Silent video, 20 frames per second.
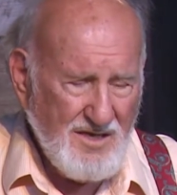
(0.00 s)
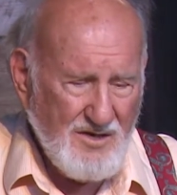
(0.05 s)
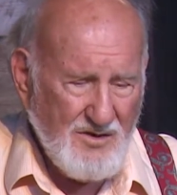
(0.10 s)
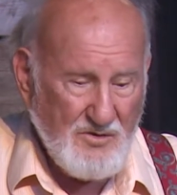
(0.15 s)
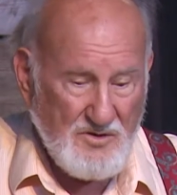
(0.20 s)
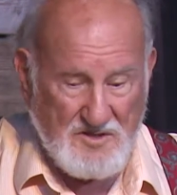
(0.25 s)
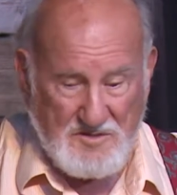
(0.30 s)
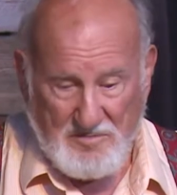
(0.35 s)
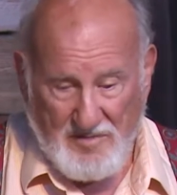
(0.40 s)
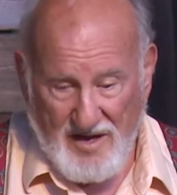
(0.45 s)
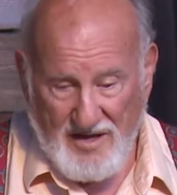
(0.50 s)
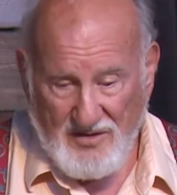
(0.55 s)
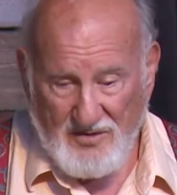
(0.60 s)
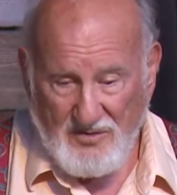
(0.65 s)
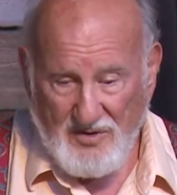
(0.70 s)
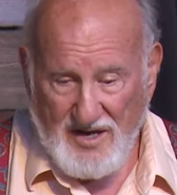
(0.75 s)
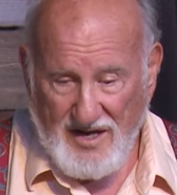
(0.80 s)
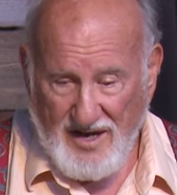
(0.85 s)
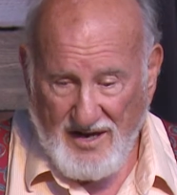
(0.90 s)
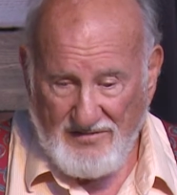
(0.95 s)
Which, by the
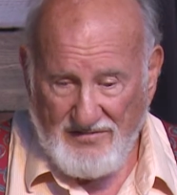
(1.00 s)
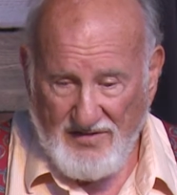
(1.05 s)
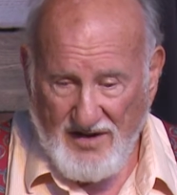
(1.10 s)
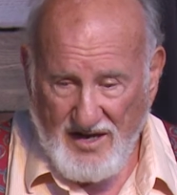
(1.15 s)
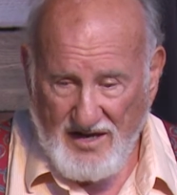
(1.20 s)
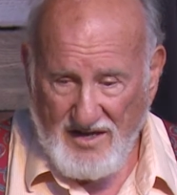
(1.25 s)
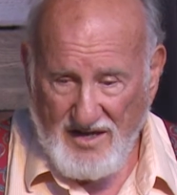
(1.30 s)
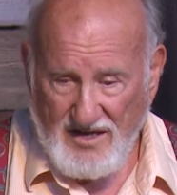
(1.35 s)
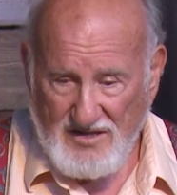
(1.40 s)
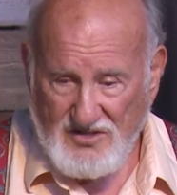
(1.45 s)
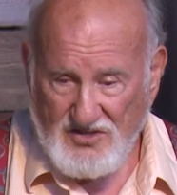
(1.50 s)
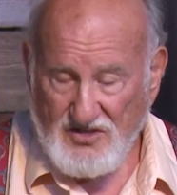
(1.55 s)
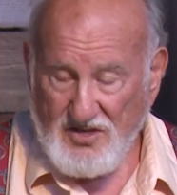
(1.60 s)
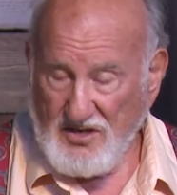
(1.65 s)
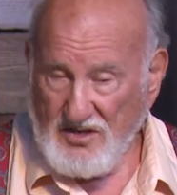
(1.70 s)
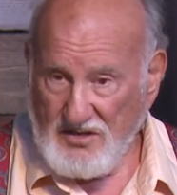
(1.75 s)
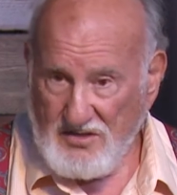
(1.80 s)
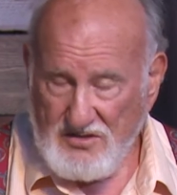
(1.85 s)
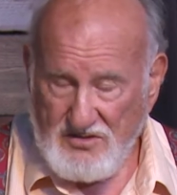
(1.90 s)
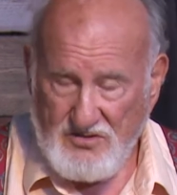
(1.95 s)
way, I find I
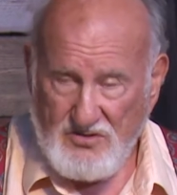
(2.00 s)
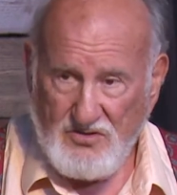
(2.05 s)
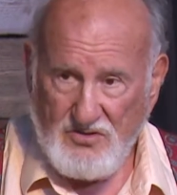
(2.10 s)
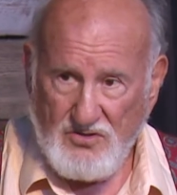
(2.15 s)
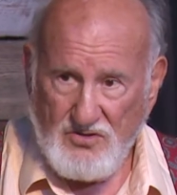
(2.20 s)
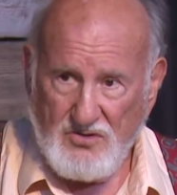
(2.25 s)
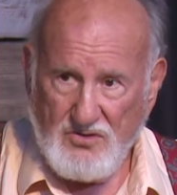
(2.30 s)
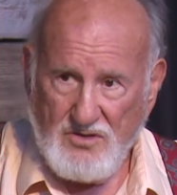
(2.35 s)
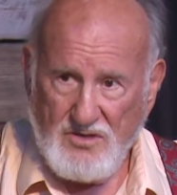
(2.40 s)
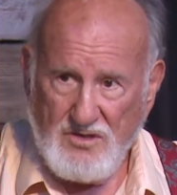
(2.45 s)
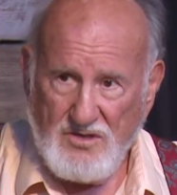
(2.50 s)
still do.